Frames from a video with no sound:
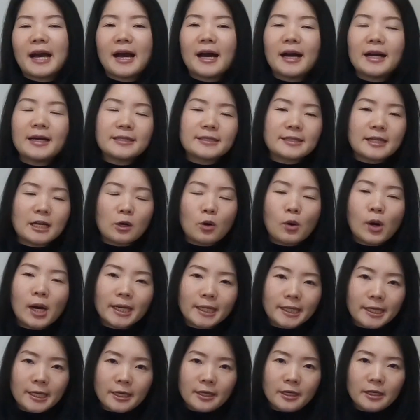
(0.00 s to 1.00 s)
guys are
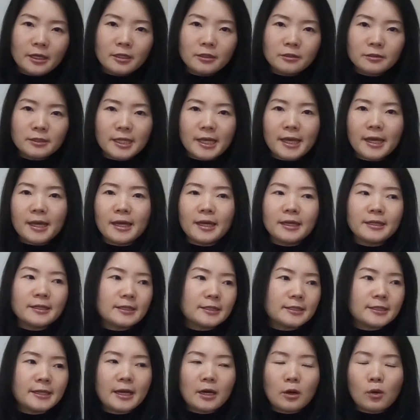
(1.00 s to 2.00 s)
quite cute and
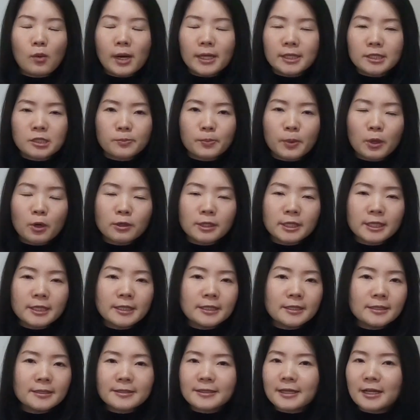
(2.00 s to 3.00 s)
they are quite
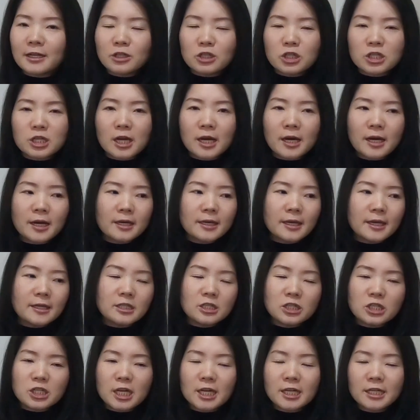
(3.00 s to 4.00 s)
sporty, sunshine,
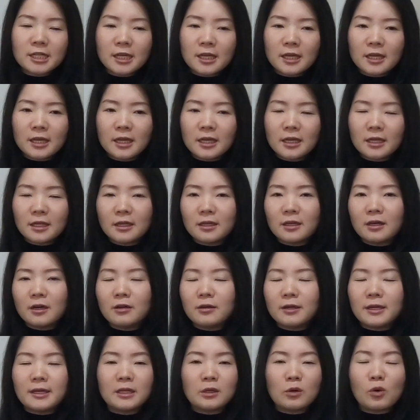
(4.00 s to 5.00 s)
energetic,
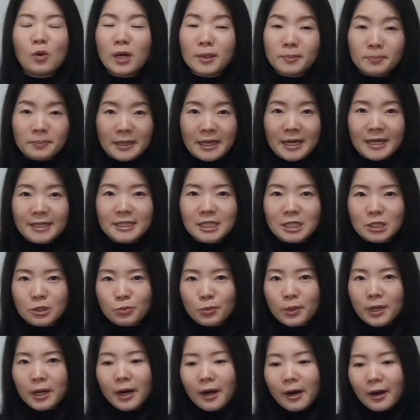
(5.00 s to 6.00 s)
and quite polite
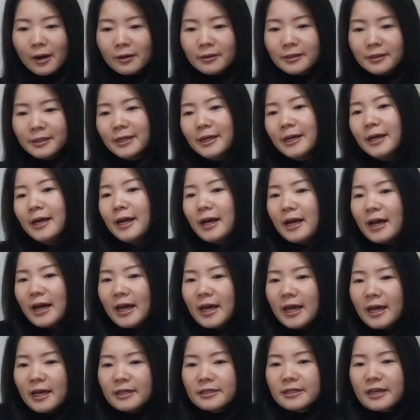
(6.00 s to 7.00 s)
as well.
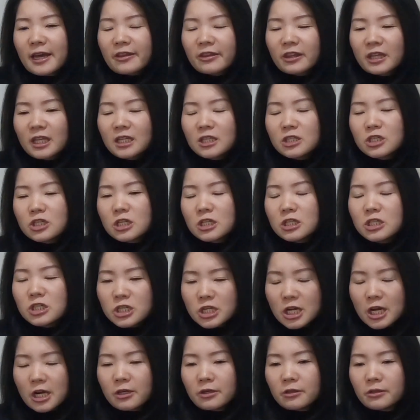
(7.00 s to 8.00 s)
And I think in
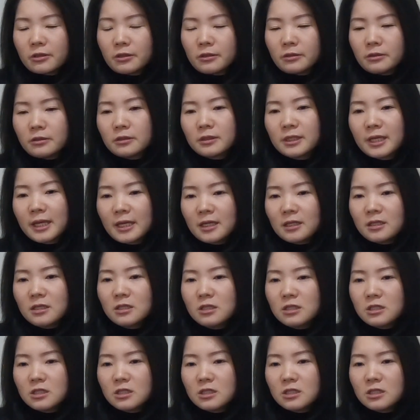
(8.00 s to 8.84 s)
general, okay,